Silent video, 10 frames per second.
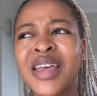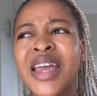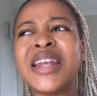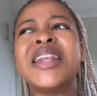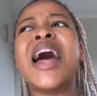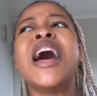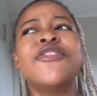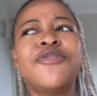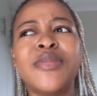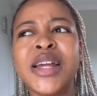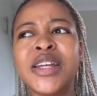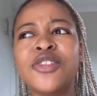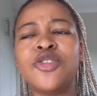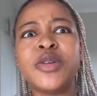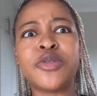enough money
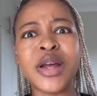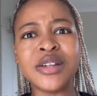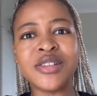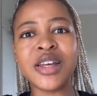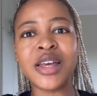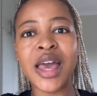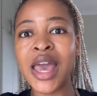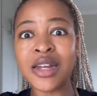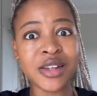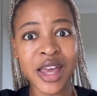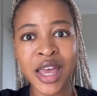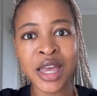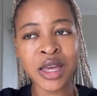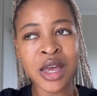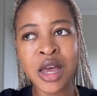to be renting
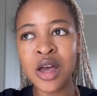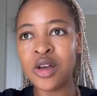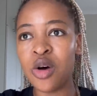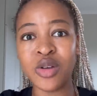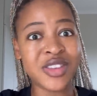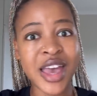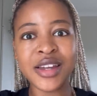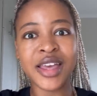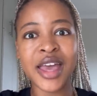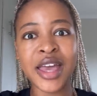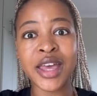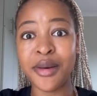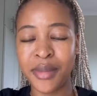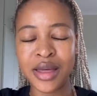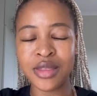8K or 10K a
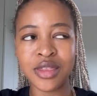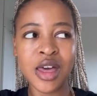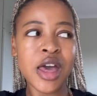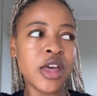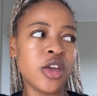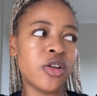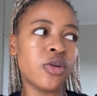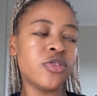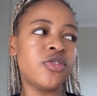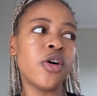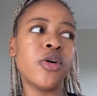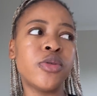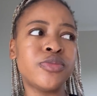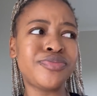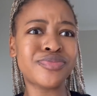month, you know?
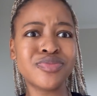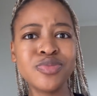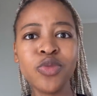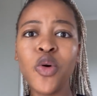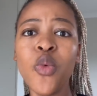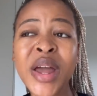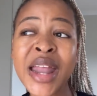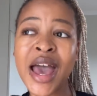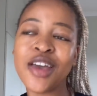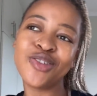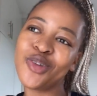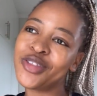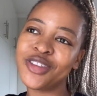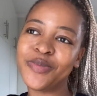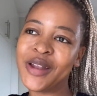So when I saw
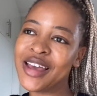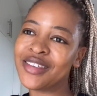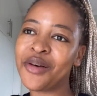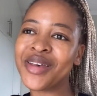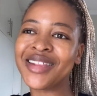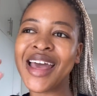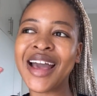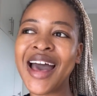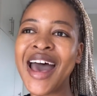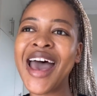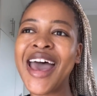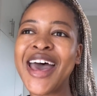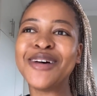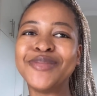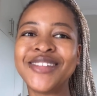this place, I was like, I
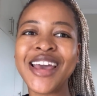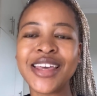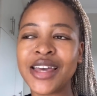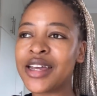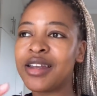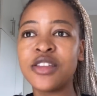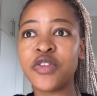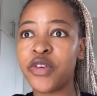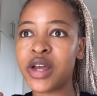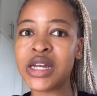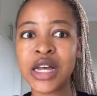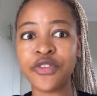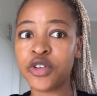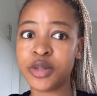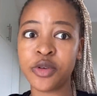am taking it. It's very
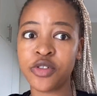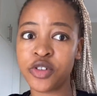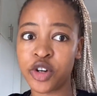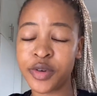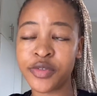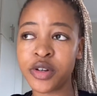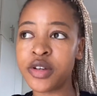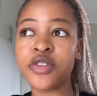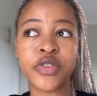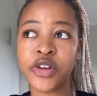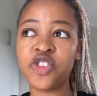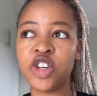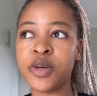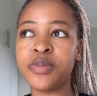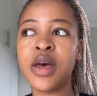affordable for Durbanville. It's very
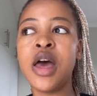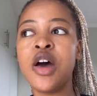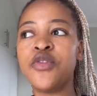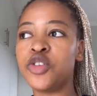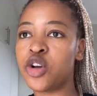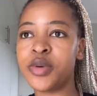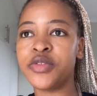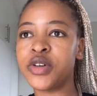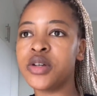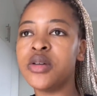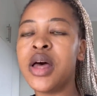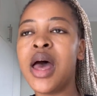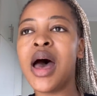cheap for Durbanville.